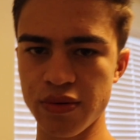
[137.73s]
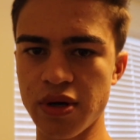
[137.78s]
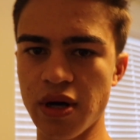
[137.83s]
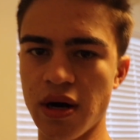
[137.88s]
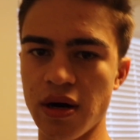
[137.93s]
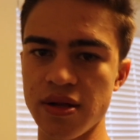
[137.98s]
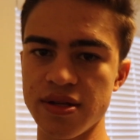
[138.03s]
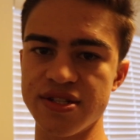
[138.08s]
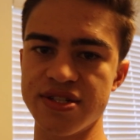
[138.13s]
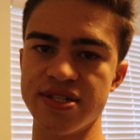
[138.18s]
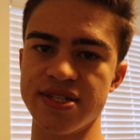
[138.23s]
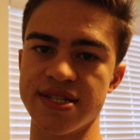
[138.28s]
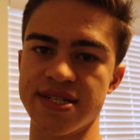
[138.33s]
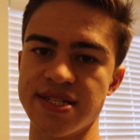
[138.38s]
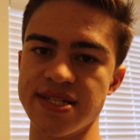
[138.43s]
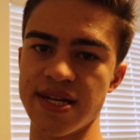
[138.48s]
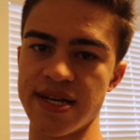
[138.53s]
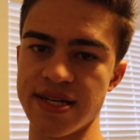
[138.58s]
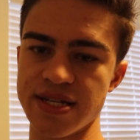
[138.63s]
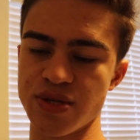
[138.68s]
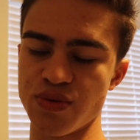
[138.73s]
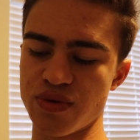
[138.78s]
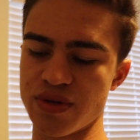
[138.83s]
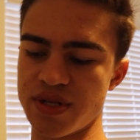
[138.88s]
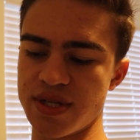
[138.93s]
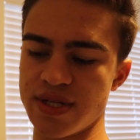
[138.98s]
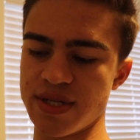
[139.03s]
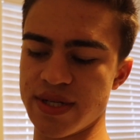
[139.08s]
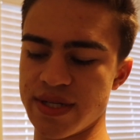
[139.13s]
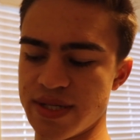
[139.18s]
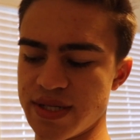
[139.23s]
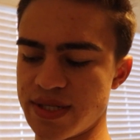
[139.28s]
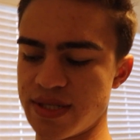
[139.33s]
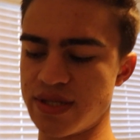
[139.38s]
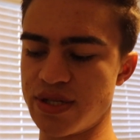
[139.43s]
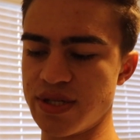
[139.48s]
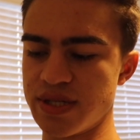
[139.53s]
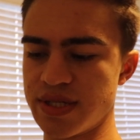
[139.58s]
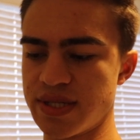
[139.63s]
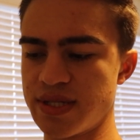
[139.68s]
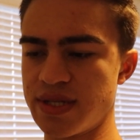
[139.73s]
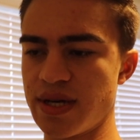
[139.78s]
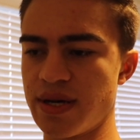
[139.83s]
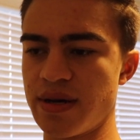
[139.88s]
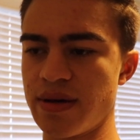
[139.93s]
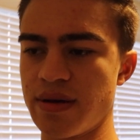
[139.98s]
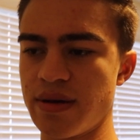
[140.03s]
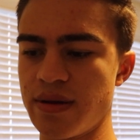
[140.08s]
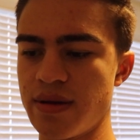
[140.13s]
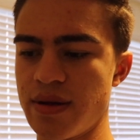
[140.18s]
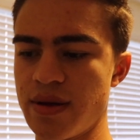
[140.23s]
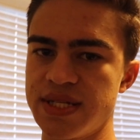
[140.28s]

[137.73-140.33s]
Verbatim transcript: College Success, which is just uh,